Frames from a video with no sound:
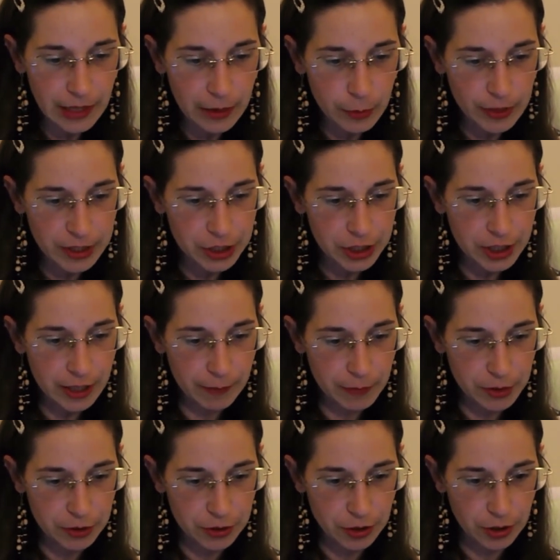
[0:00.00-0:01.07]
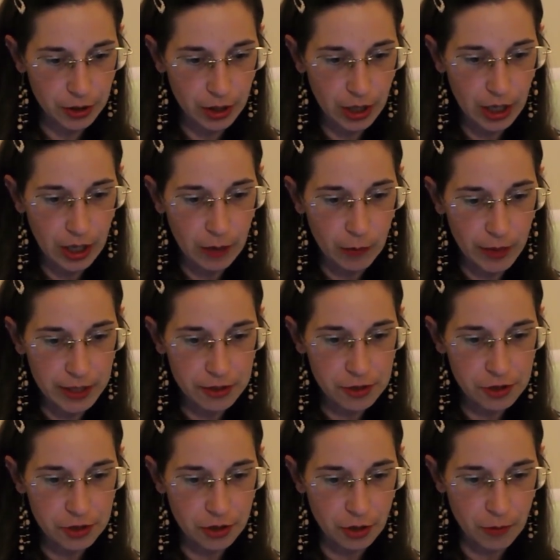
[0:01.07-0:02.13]
Question number two, when
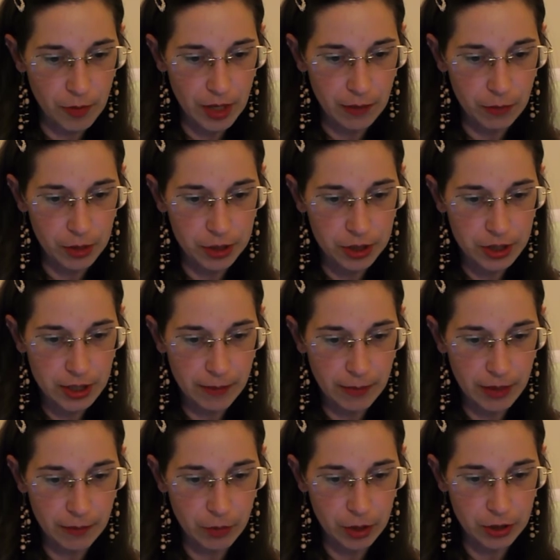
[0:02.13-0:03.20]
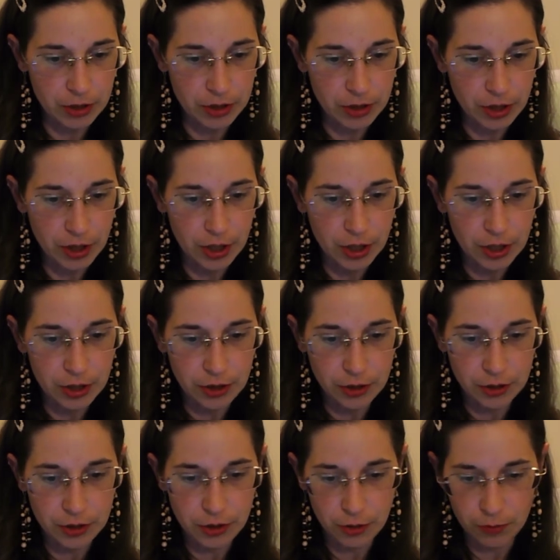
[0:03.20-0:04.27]
do you normally watch Slimming World
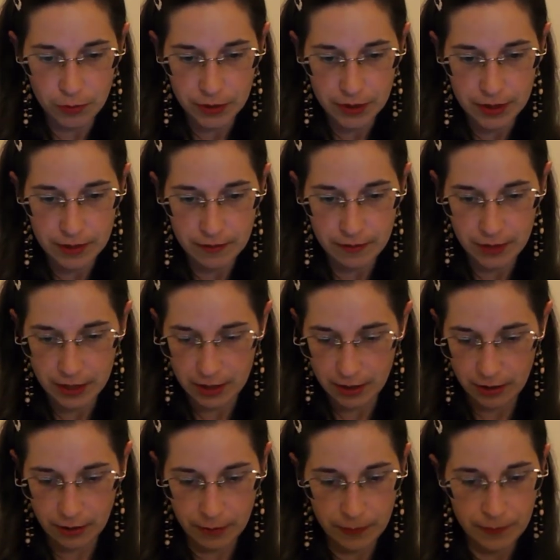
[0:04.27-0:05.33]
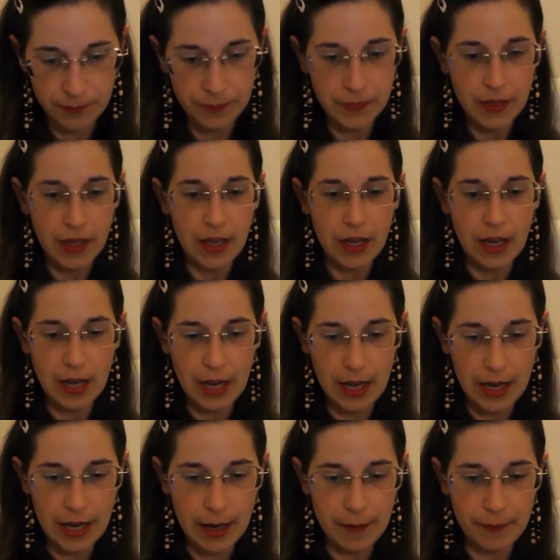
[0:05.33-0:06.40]
YouTubers video?
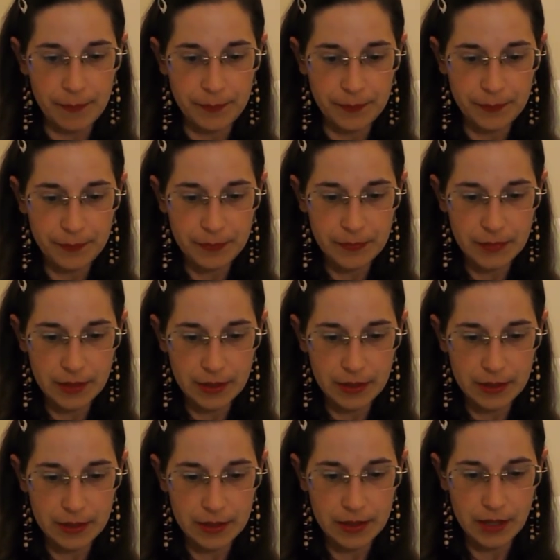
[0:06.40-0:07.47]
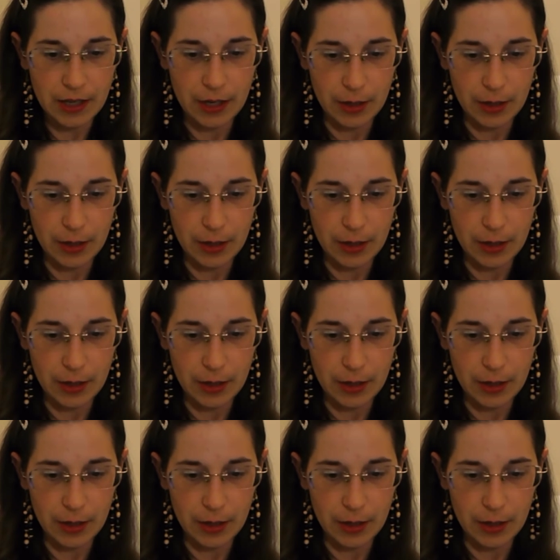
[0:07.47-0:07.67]
It's